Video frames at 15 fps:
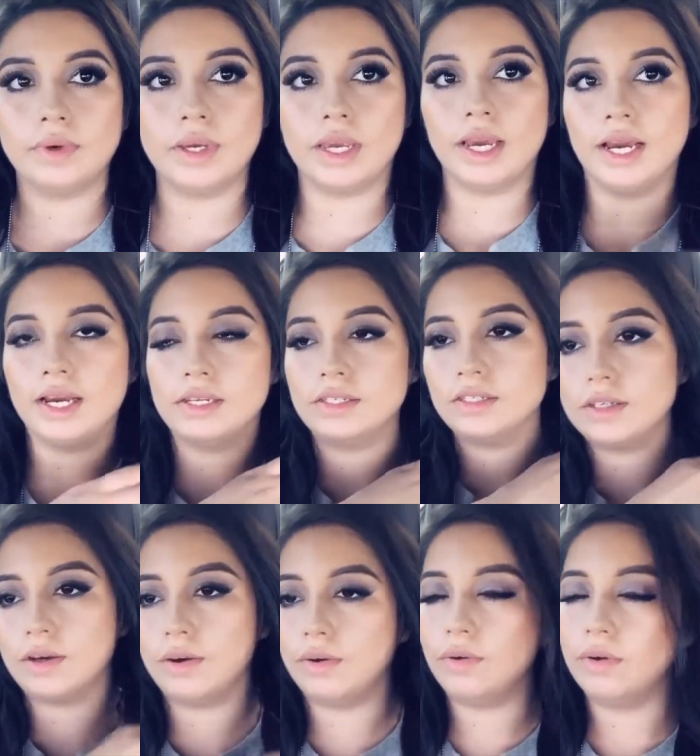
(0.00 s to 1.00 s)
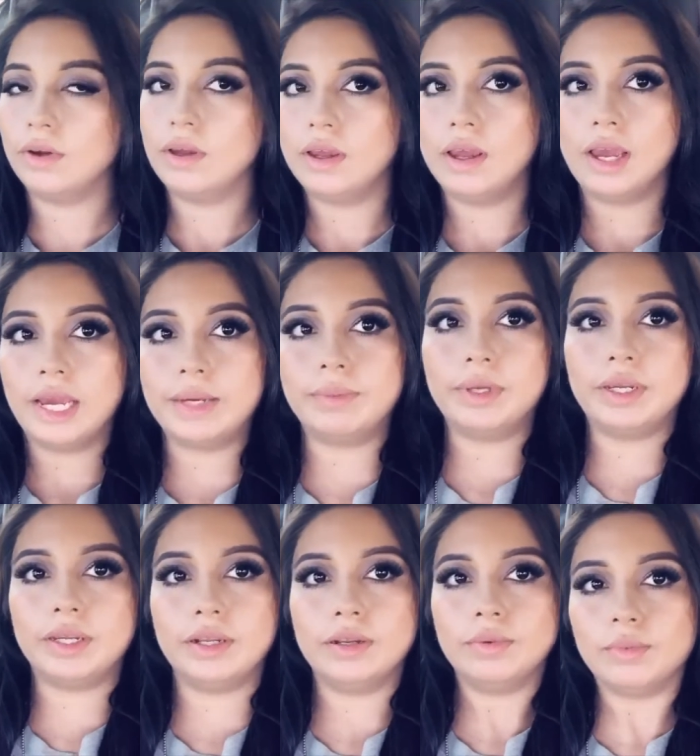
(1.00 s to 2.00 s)
But yeah, so, I
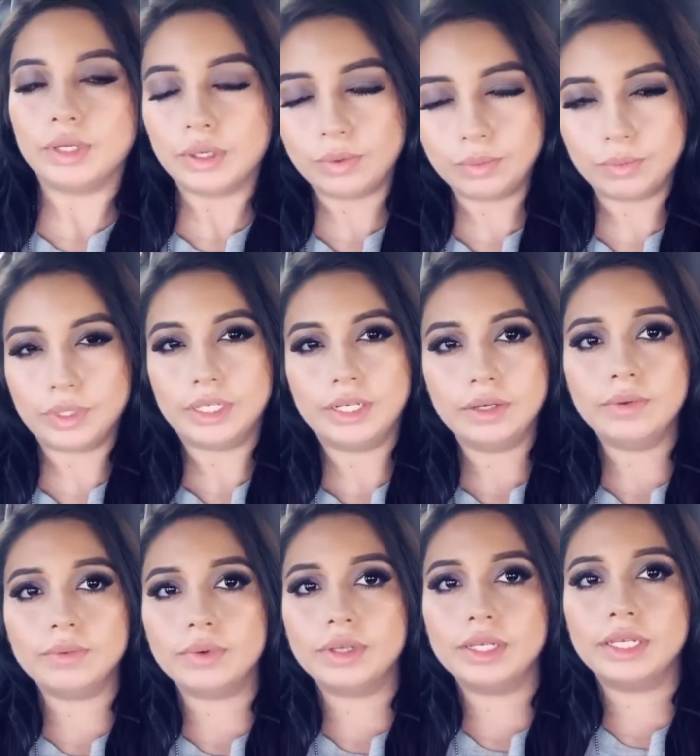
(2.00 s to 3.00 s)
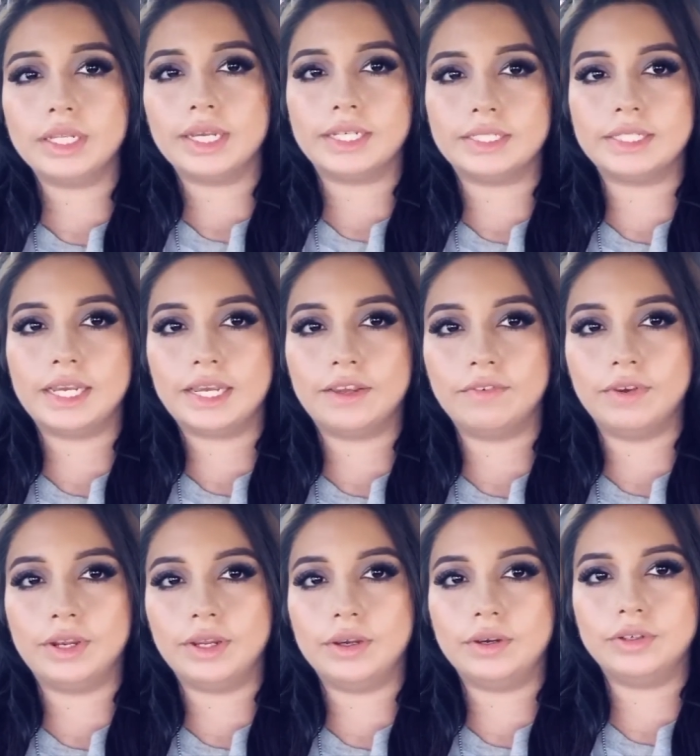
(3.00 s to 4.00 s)
mean, we didn't really, like, take
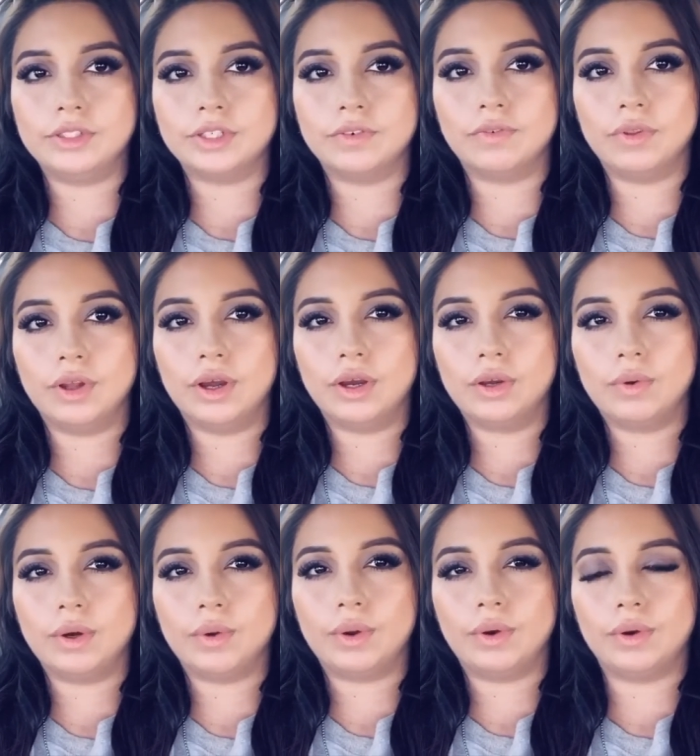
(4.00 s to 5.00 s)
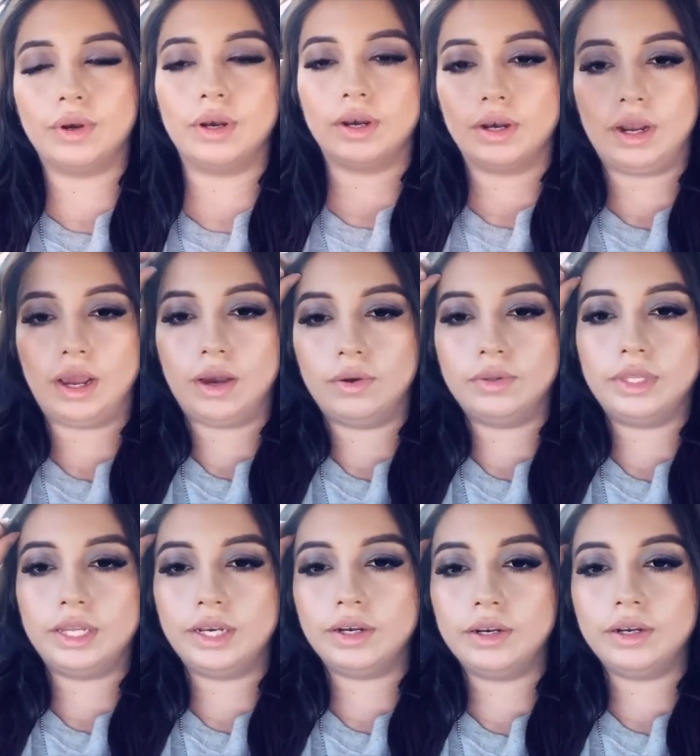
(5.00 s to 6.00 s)
videos or vlog while we were out
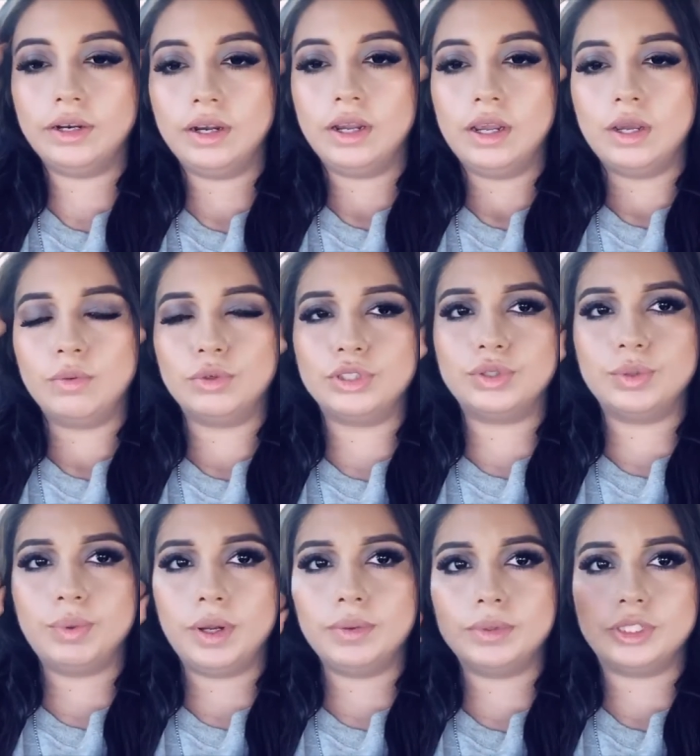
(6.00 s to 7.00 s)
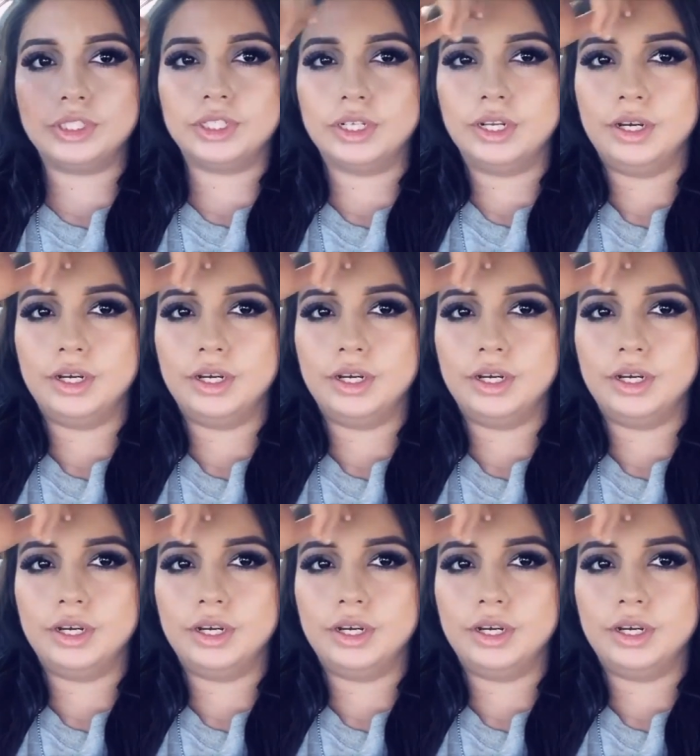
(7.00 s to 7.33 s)
there, which we probably should